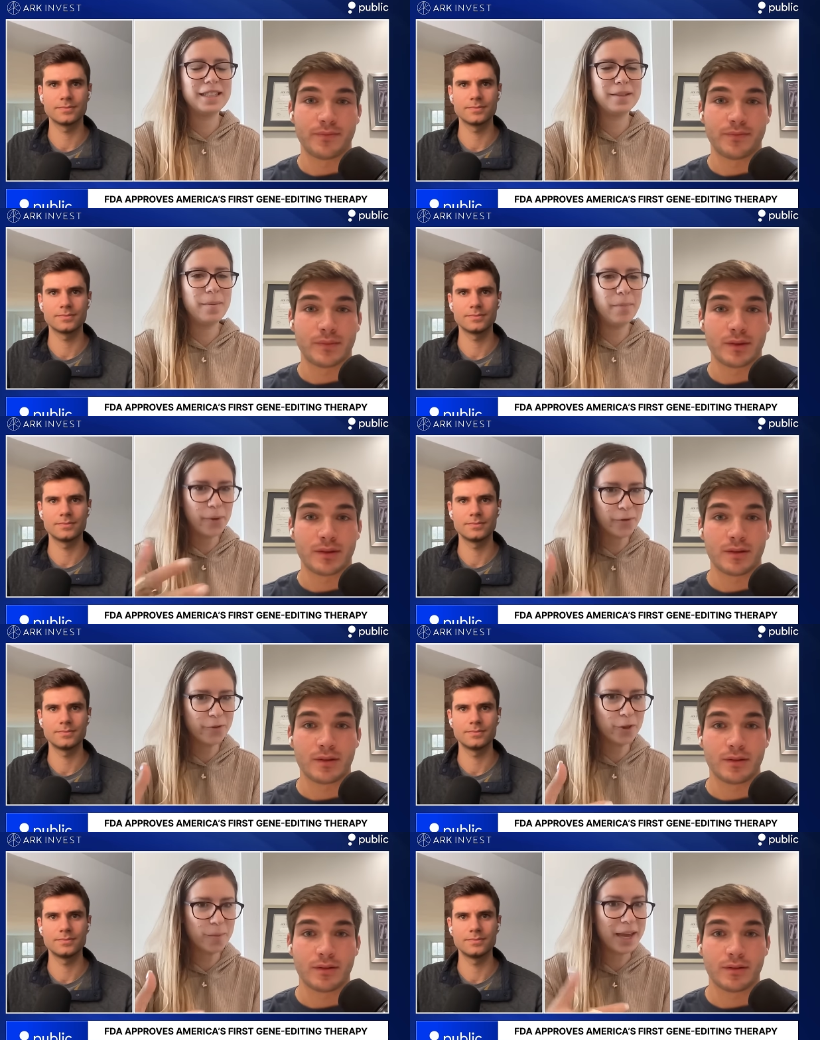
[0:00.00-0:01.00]
Speaker 1: simple for
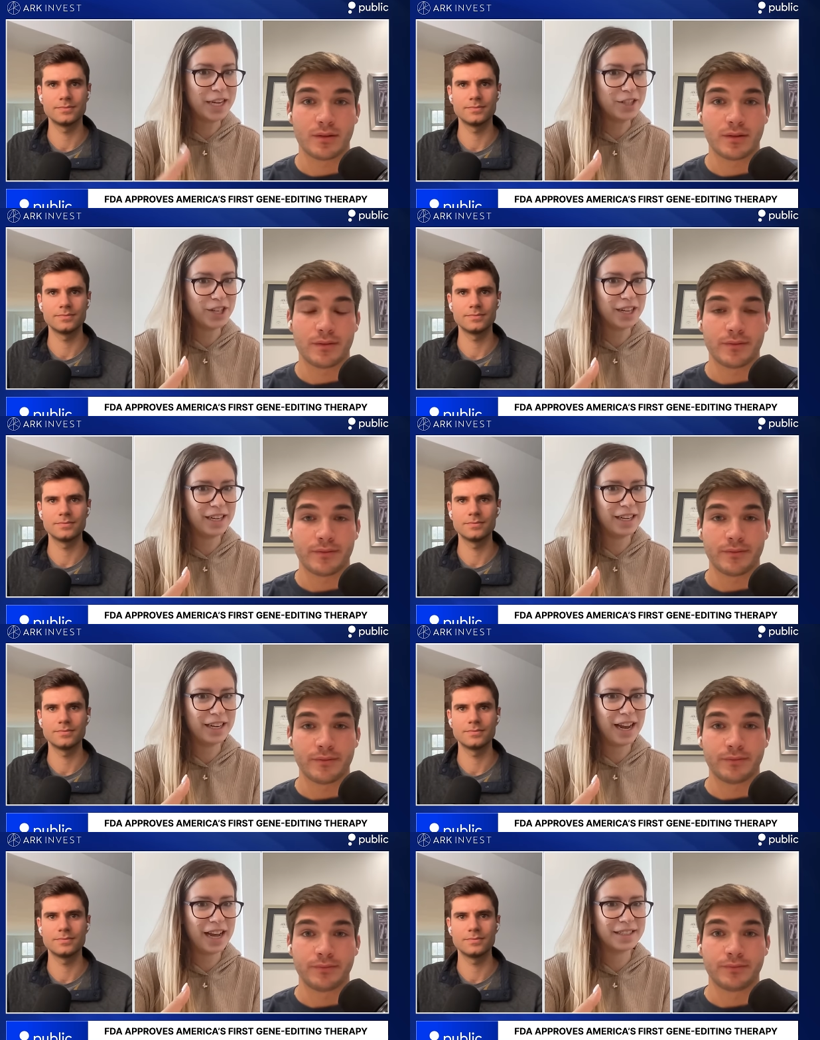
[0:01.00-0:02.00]
the patient in
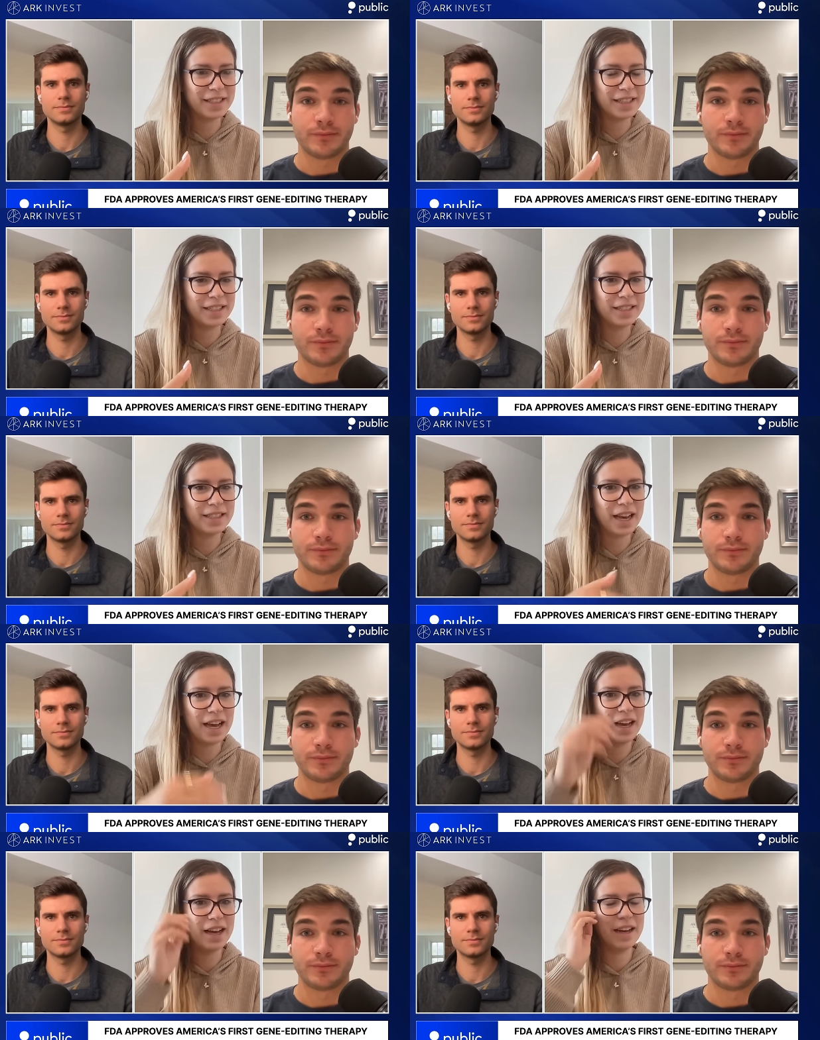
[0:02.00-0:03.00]
essence,
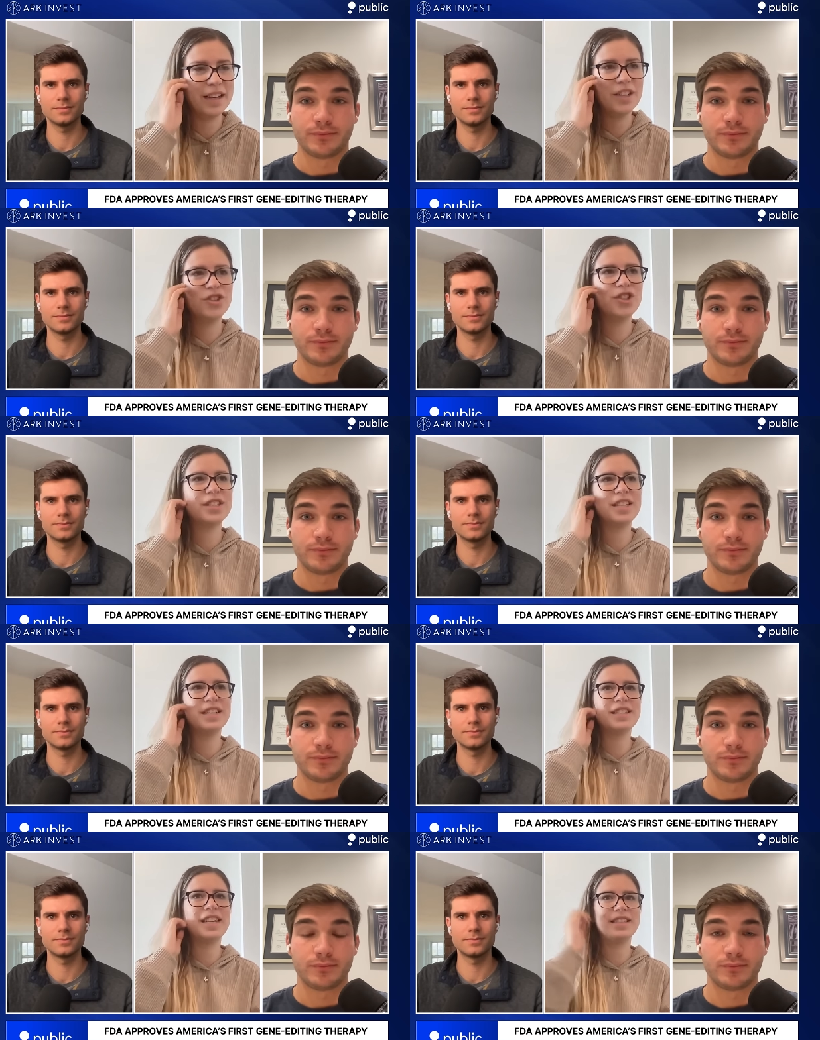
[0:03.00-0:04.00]
uh, just in the
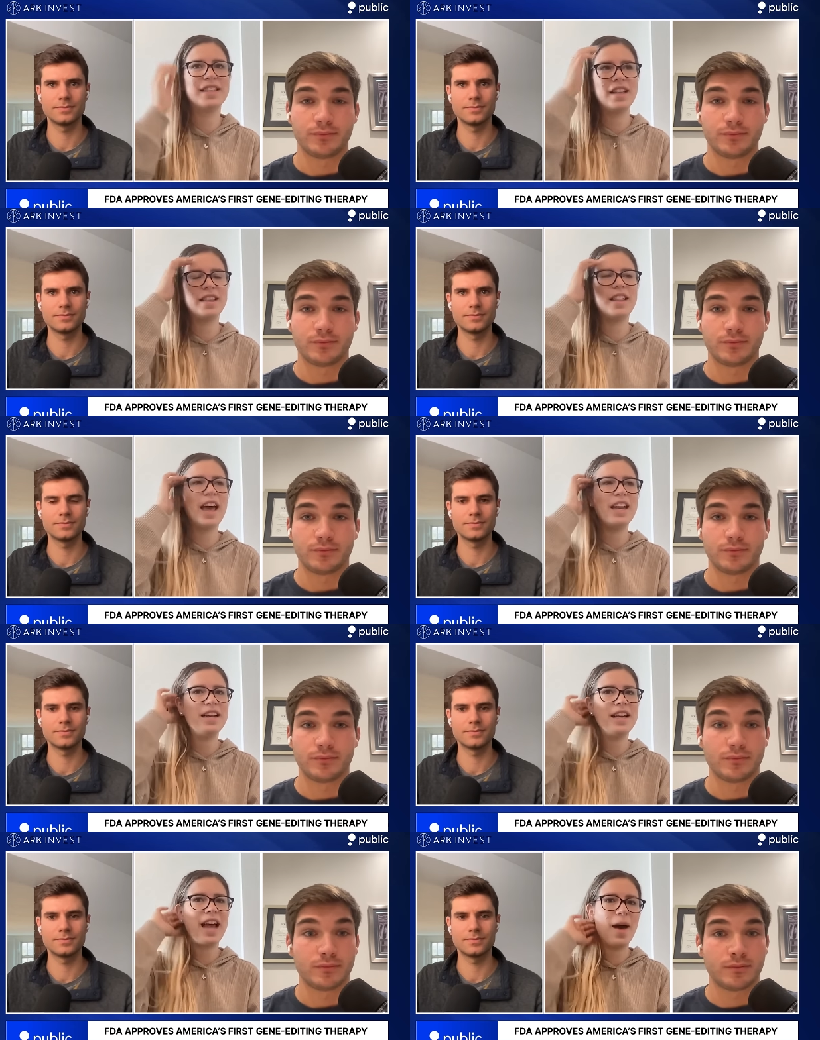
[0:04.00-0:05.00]
sense that the
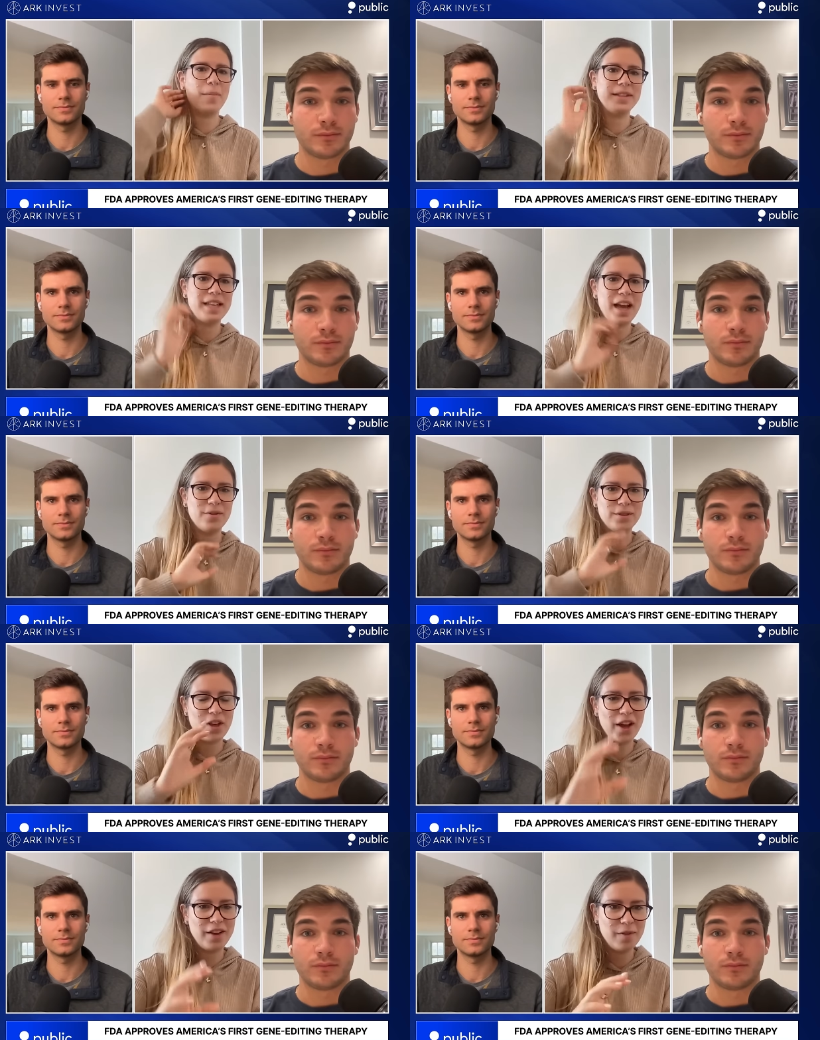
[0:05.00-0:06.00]
editing happens
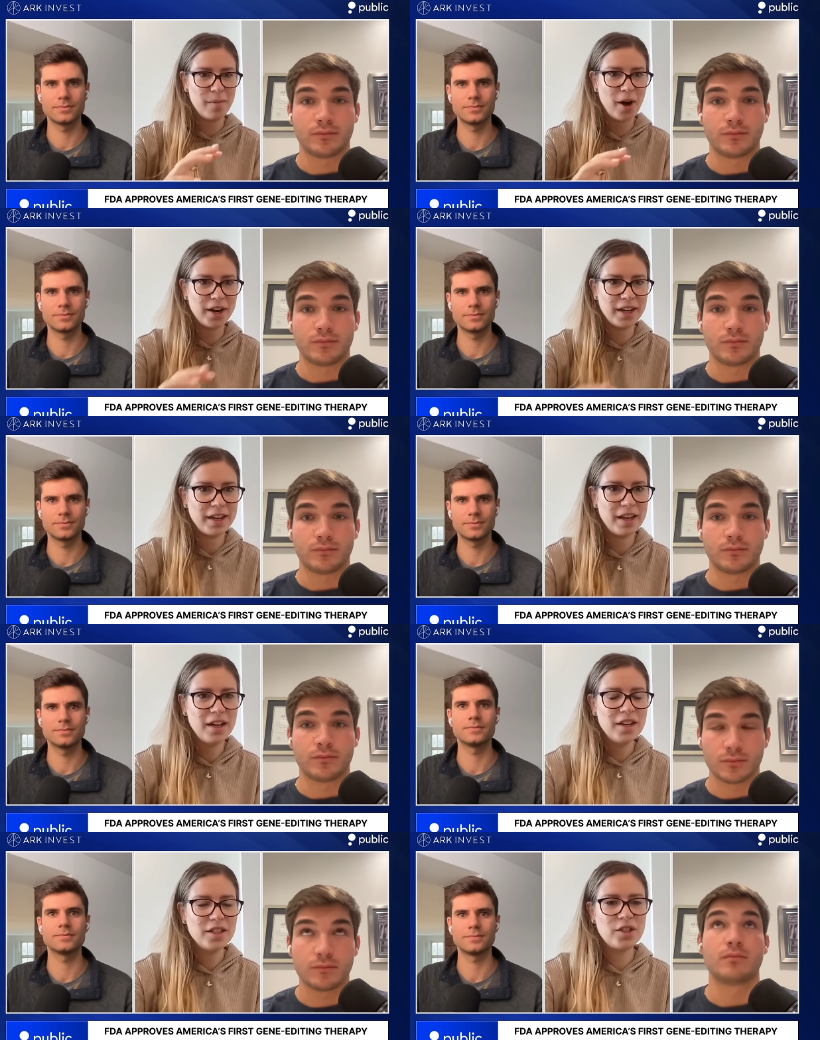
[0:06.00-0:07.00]
outside of the body.
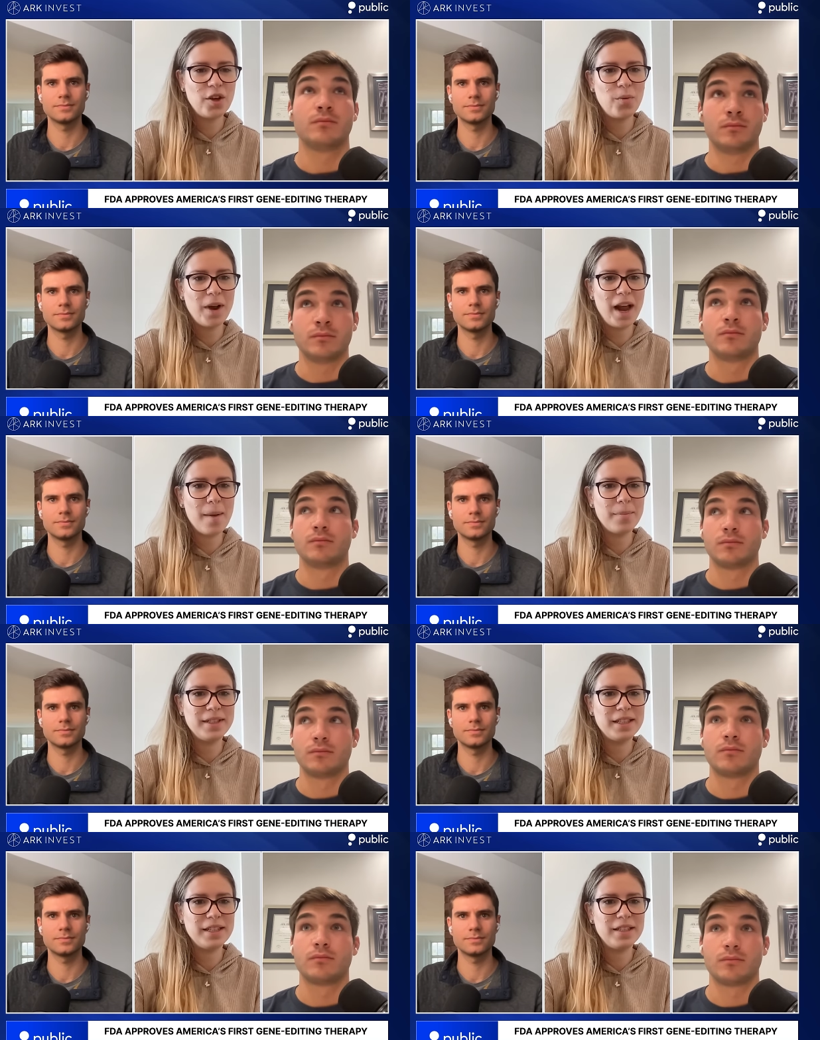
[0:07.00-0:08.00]
So, mm. what happens
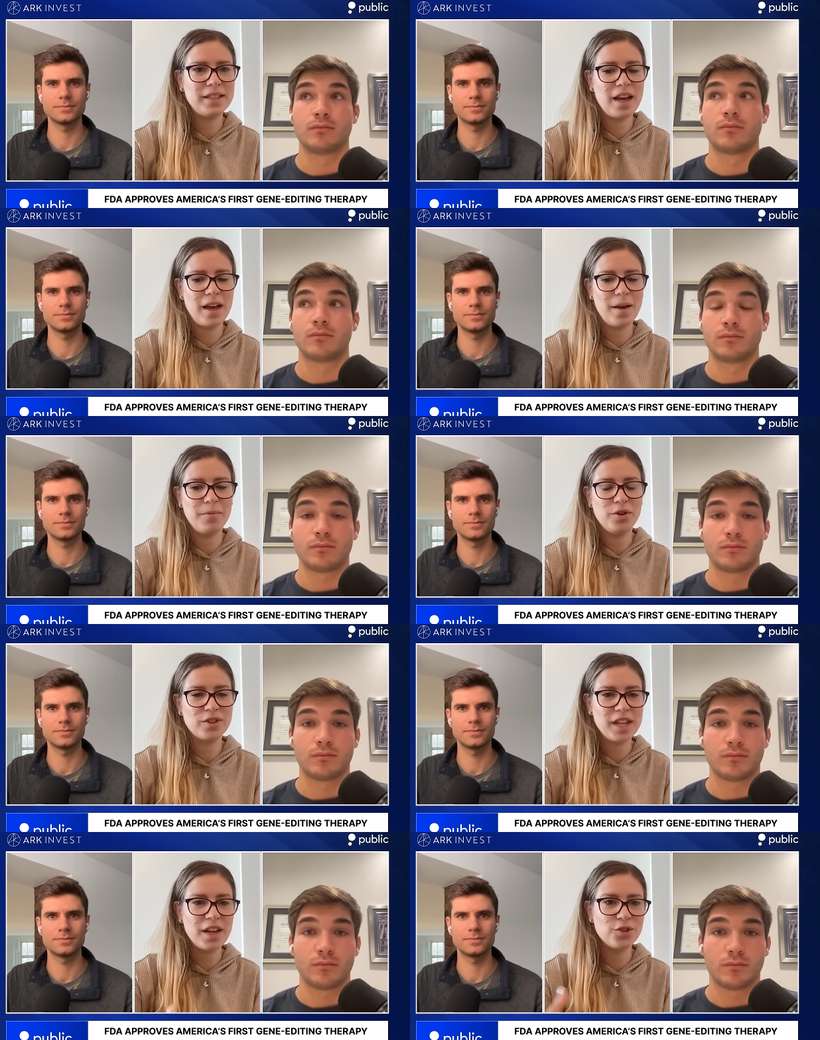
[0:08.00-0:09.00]
is um, your
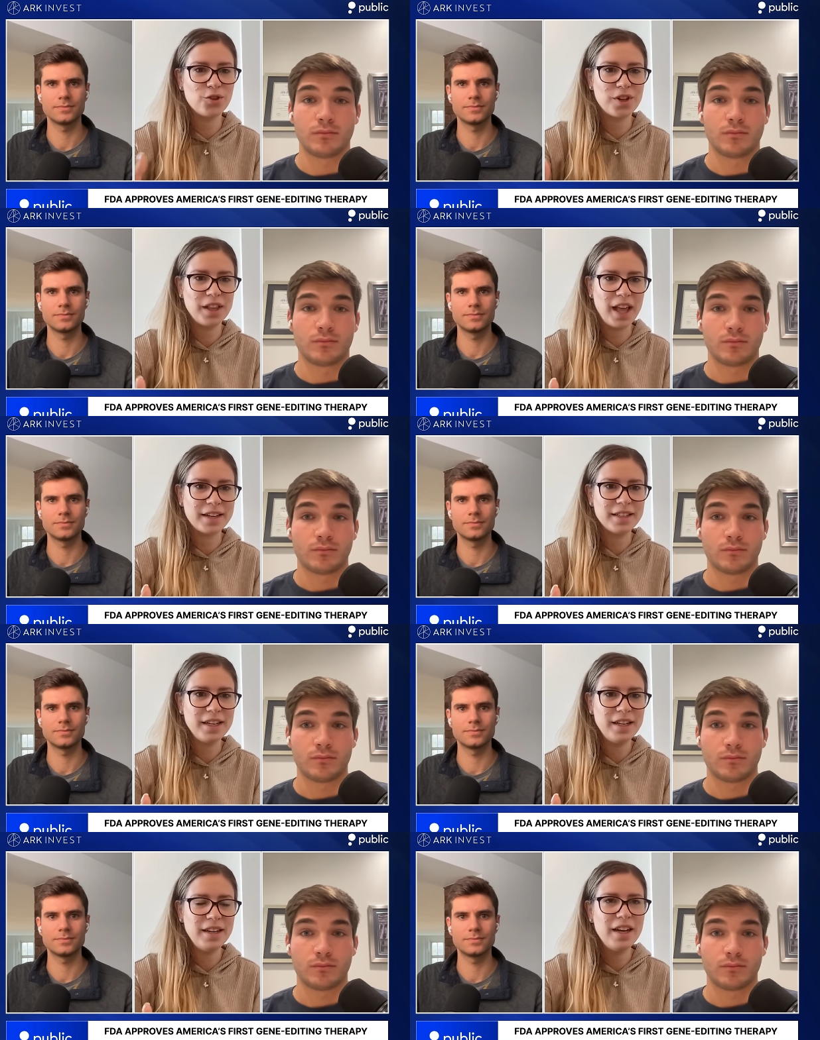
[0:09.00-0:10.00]
cells are collected.